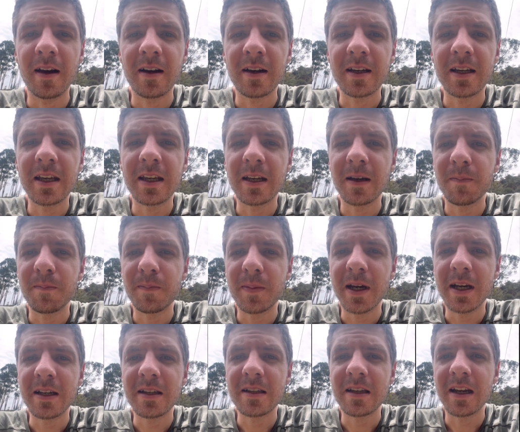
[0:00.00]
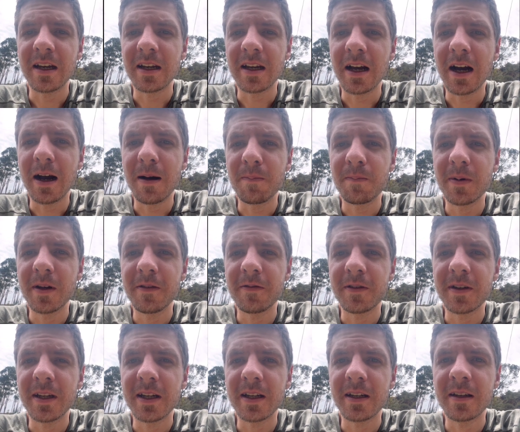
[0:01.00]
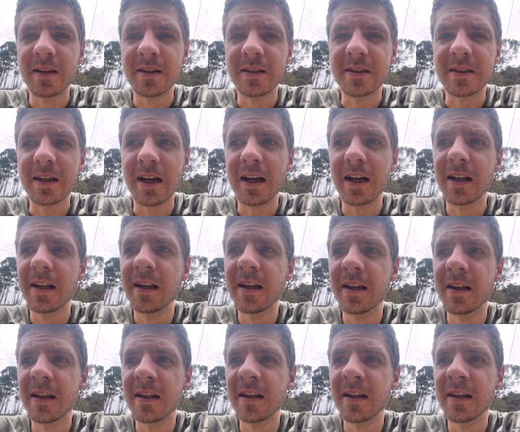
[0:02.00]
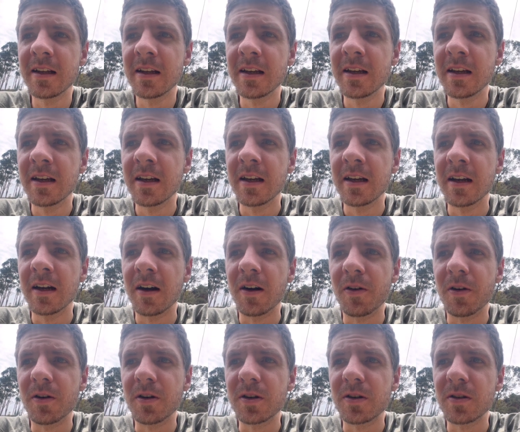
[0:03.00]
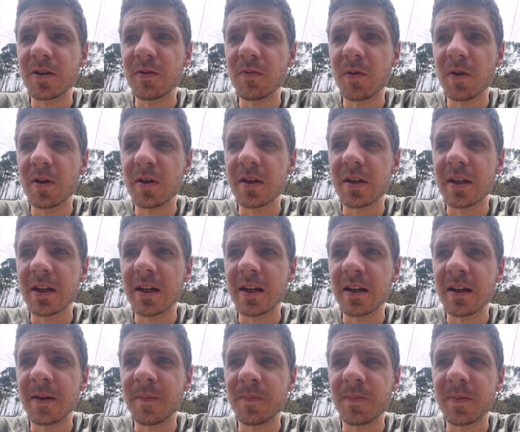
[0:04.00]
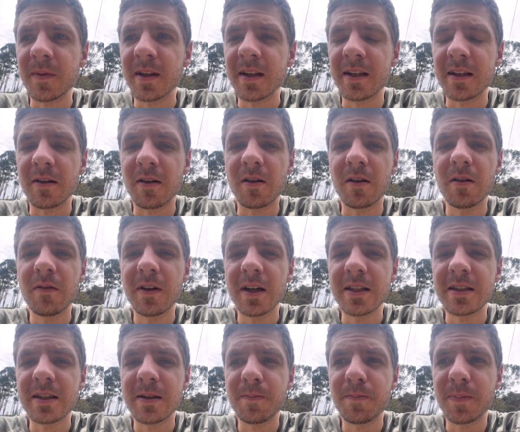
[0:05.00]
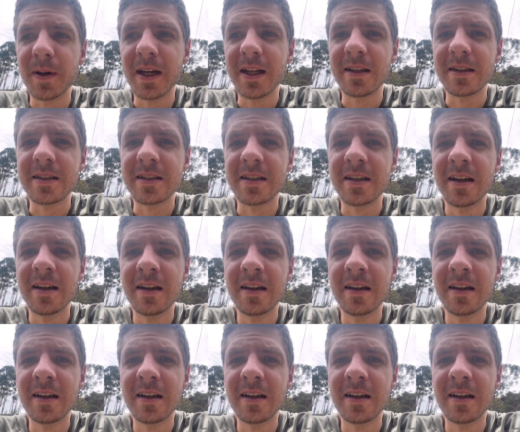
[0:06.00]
kick and bass, like uplifting style? Or do you want it always depends